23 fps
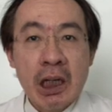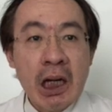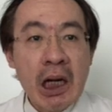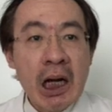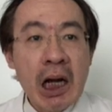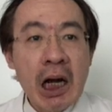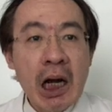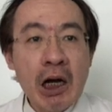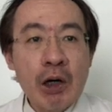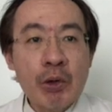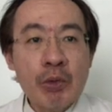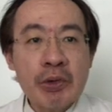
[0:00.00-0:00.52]

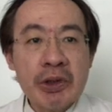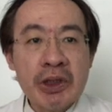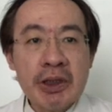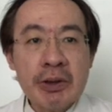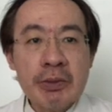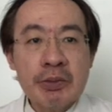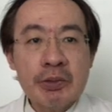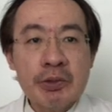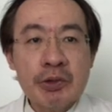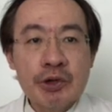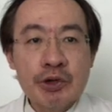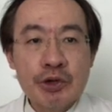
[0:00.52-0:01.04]
How
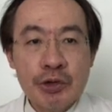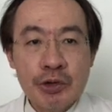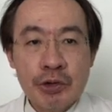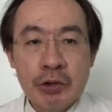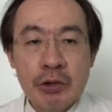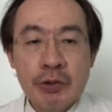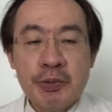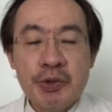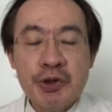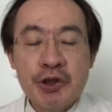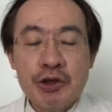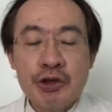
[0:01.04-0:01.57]
we
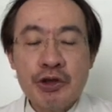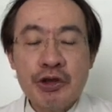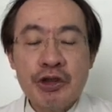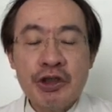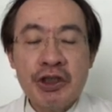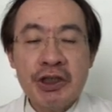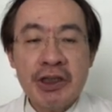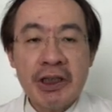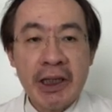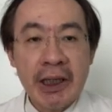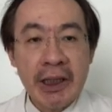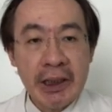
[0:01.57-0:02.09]
do
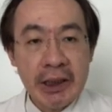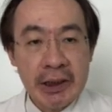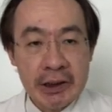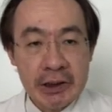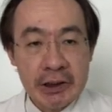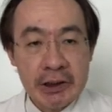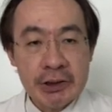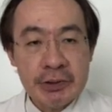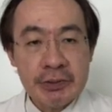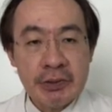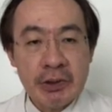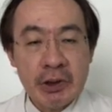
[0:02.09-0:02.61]

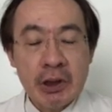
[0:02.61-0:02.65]
PGT-A?